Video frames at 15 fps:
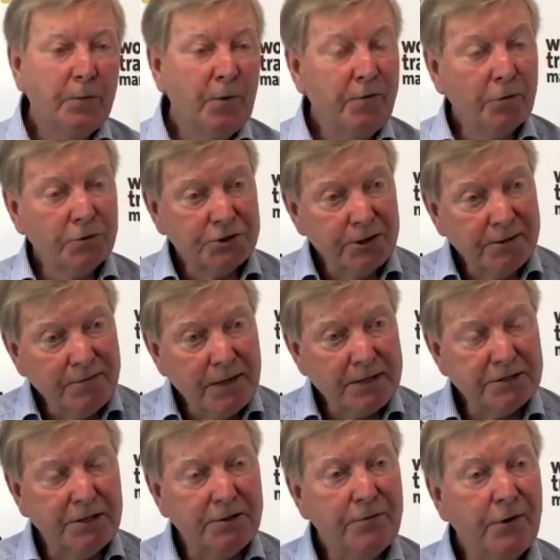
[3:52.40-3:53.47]
We've also
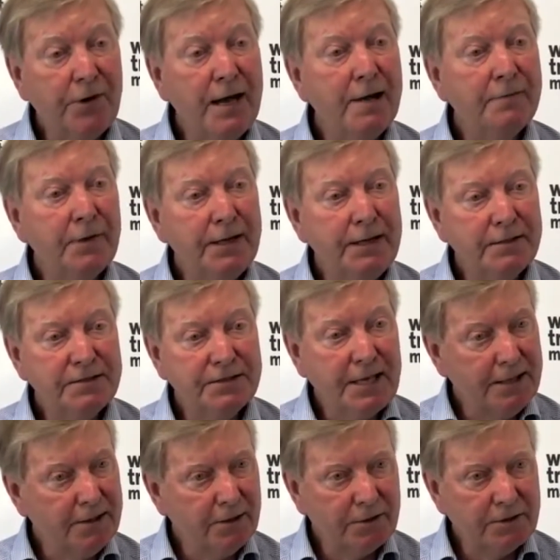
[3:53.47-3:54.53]
invested very heavily in
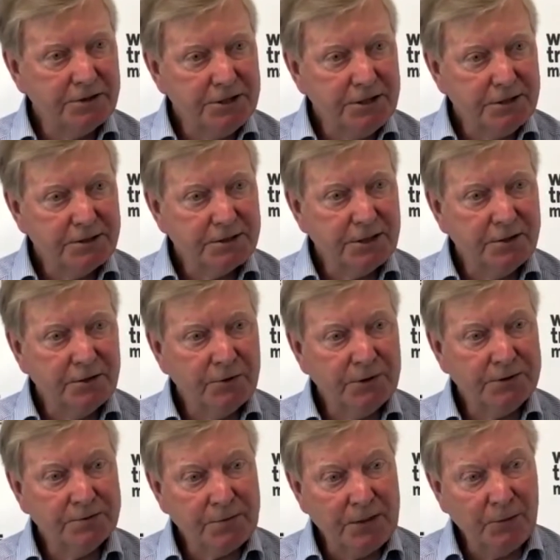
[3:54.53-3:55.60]
technology,
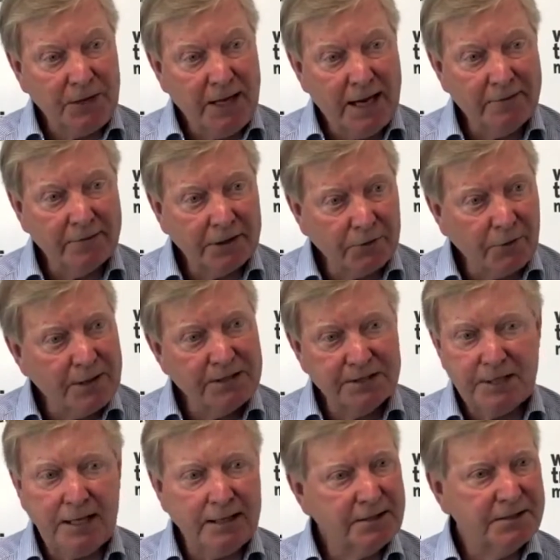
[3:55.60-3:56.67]
so we have a great
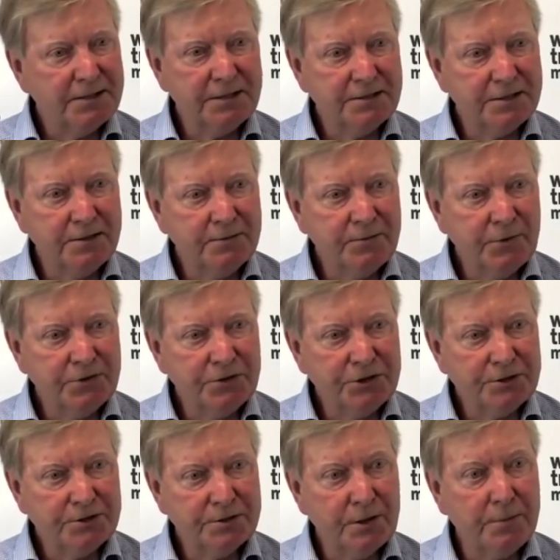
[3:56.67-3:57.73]
selling system
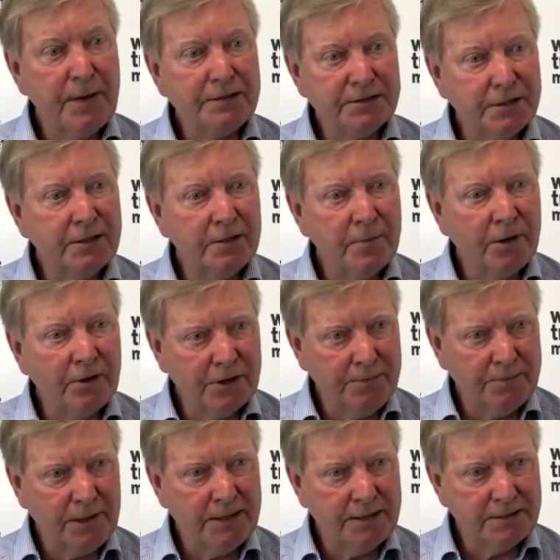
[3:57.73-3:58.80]
which is the best in the
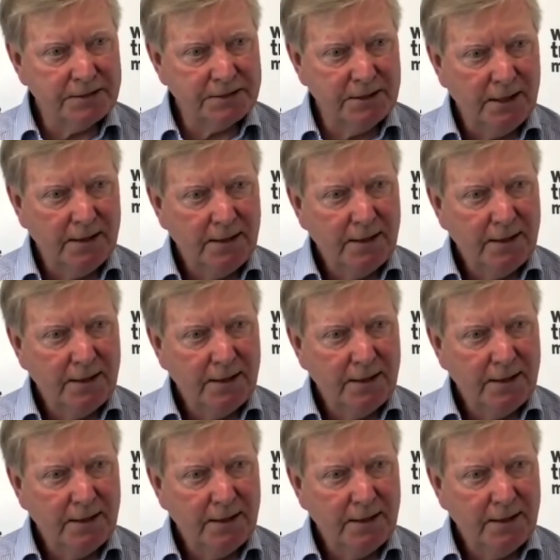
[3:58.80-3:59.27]
marketplace.